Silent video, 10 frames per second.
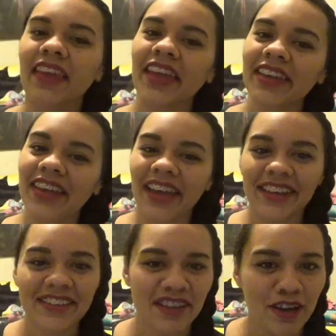Hey
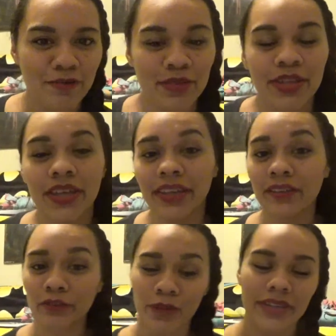guys, it's
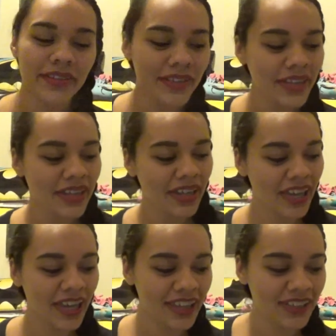Gracie,
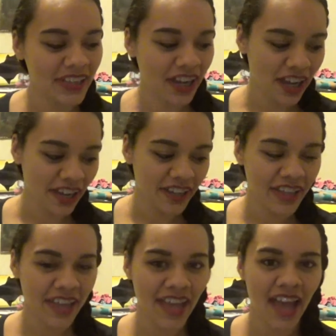and
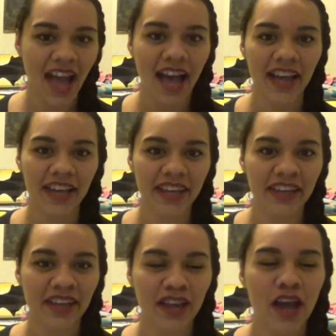I
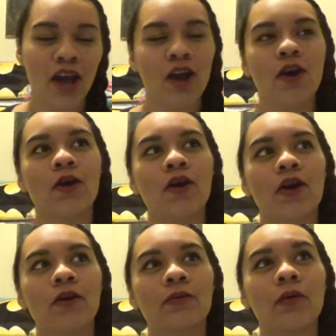
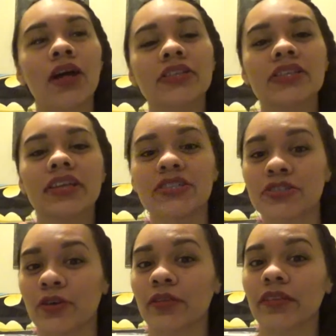want to let you
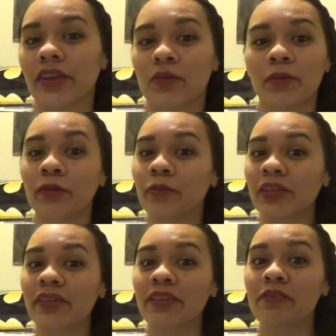know that there will be
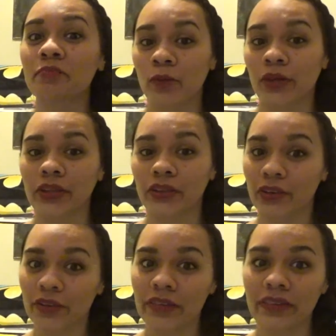
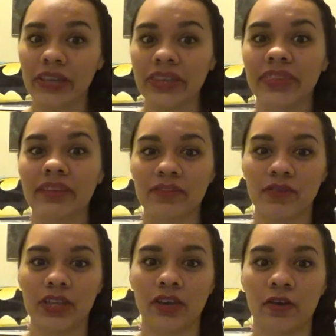spoilers in this
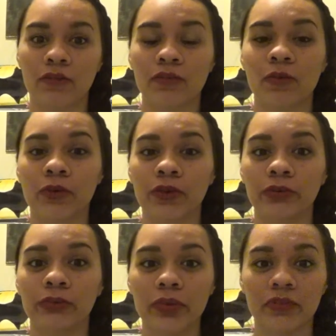video for
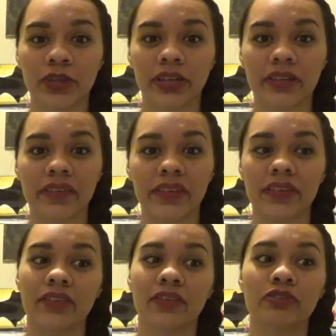Riverdale
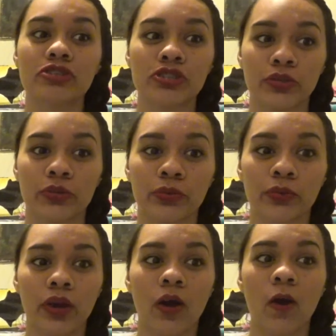Season
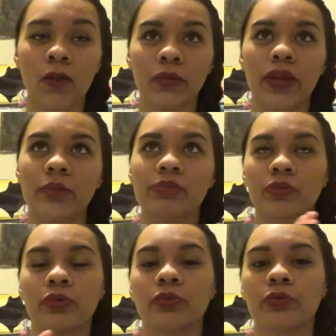2, all the way up
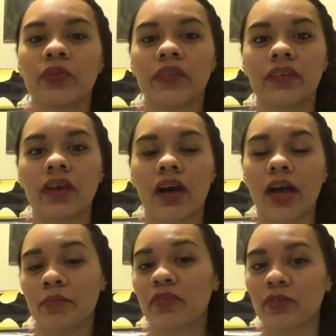through
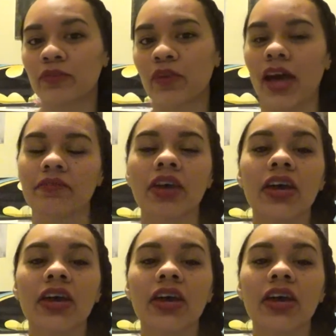Episode 5.